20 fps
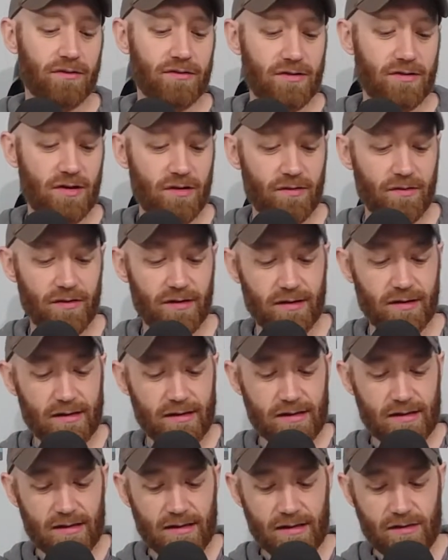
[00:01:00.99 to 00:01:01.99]
So
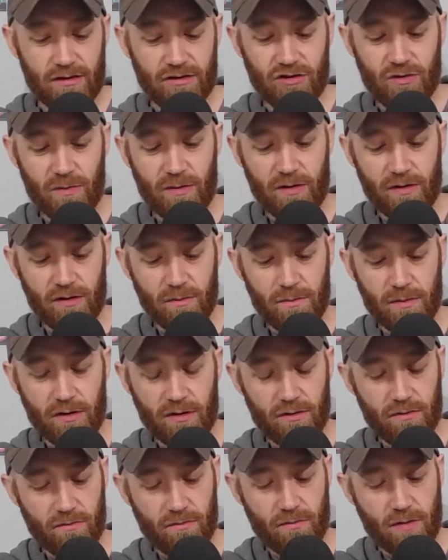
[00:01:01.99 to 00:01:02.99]
this should be a good beer
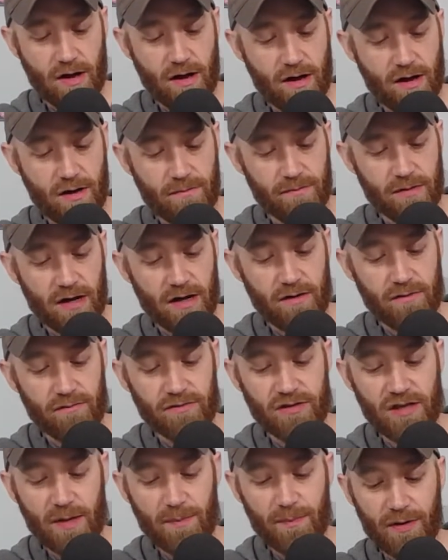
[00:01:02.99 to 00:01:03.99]
to um, kind of
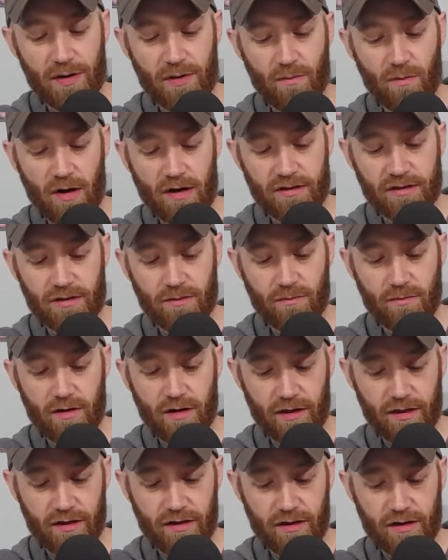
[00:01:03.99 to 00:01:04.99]
sip watch it
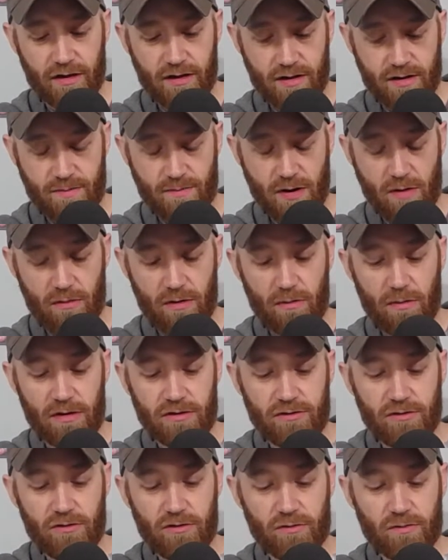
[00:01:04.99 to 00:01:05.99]
with. Um, but I really wanted
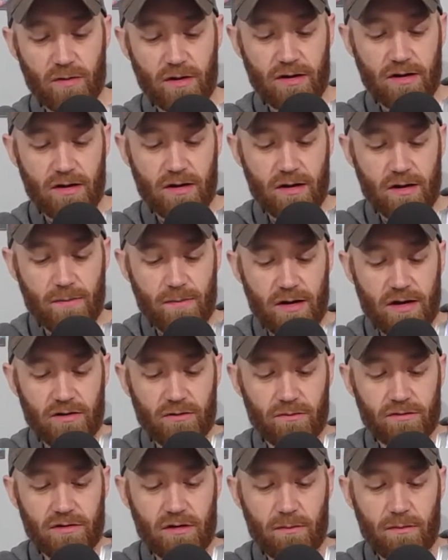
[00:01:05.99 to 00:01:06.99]
to do this one. Um, Angel
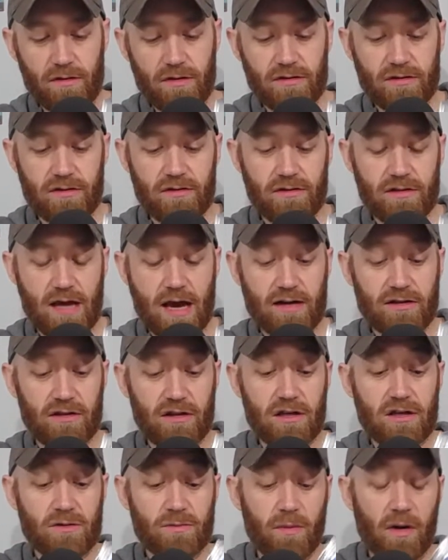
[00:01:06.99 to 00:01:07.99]
was telling me this is actually
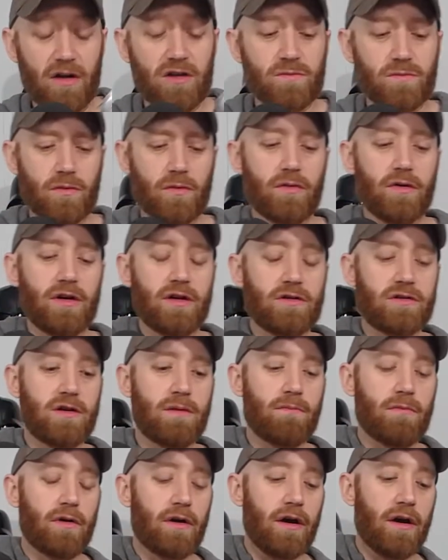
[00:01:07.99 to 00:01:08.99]
his buddy's brewery,
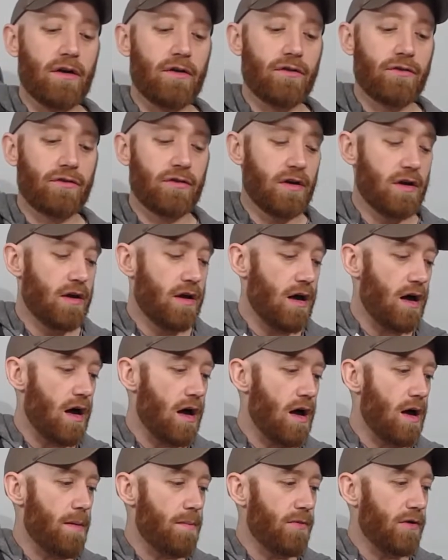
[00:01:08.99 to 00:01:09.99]
Timber Ales.
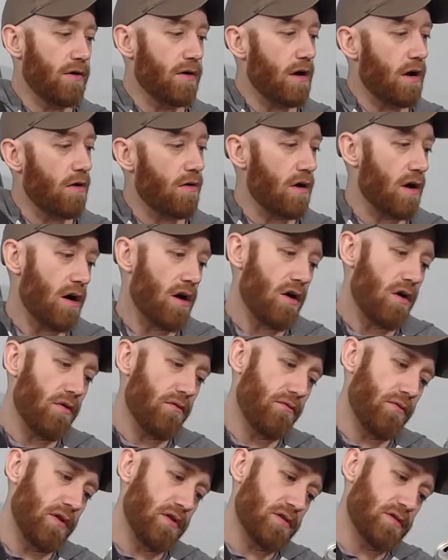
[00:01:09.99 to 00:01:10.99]
Um, they're out
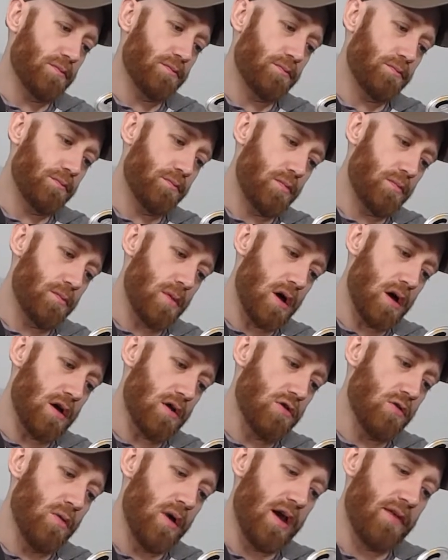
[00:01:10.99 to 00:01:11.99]
of it's uh,
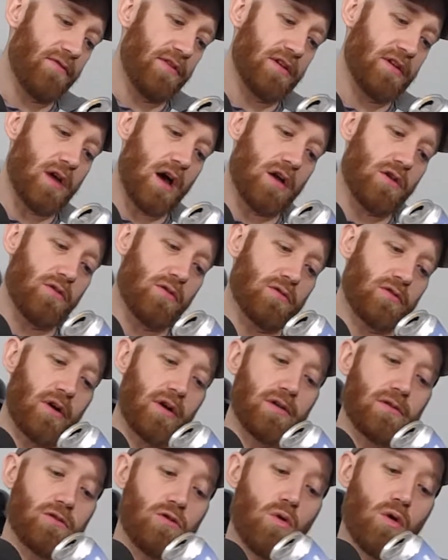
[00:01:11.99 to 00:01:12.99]
New Haven, uh,
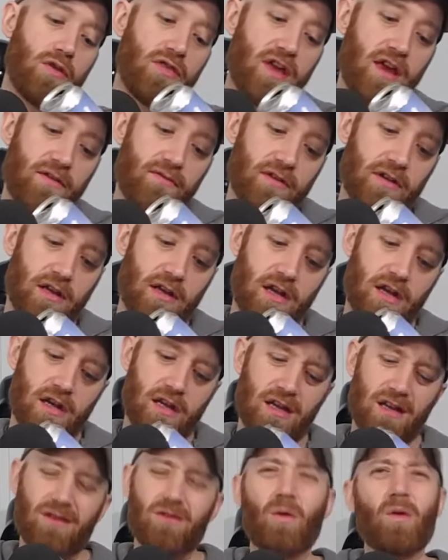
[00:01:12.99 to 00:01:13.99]
sorry, North Haven,
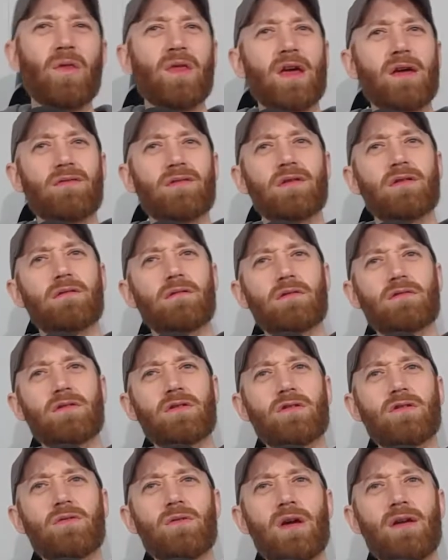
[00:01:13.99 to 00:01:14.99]
Connecticut. North Haven. Is there
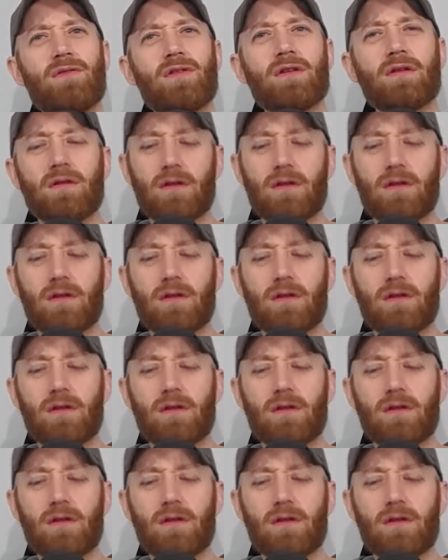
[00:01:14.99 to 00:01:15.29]
a New Haven?